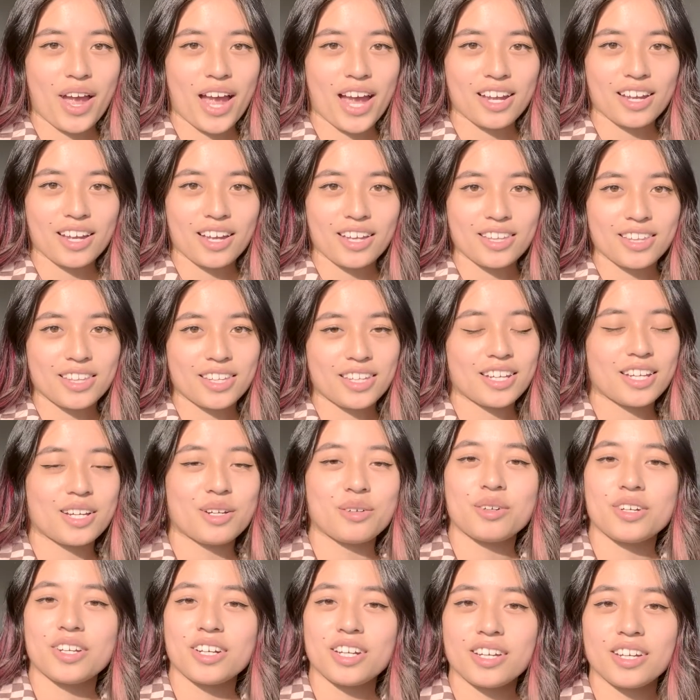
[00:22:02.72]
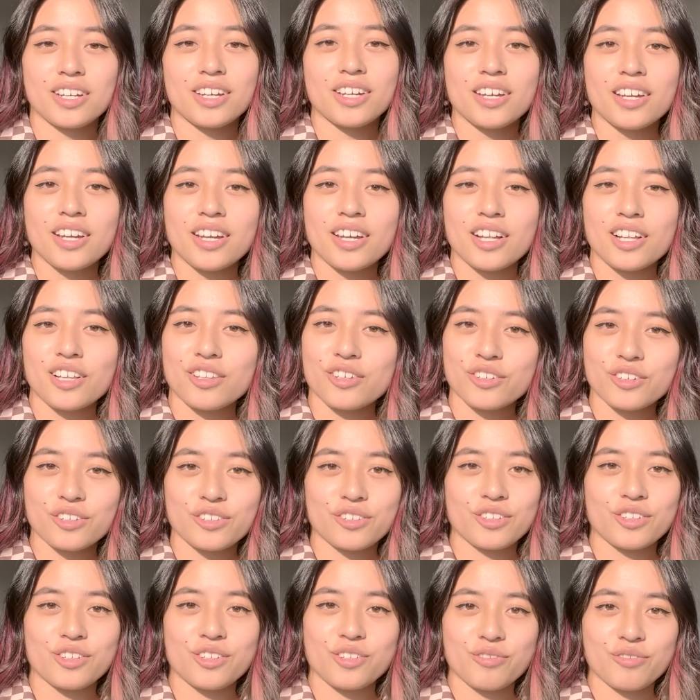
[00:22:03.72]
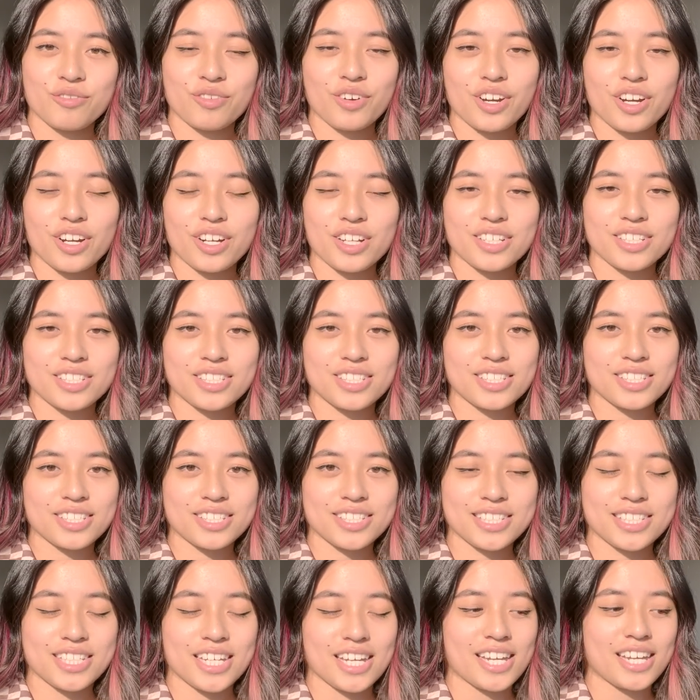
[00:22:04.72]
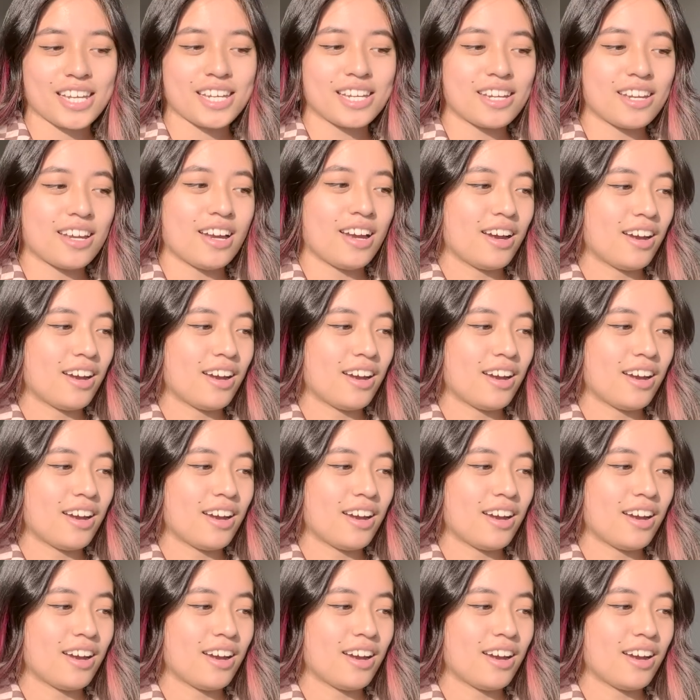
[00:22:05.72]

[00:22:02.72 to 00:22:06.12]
I think I'm gonna look through the photos and see.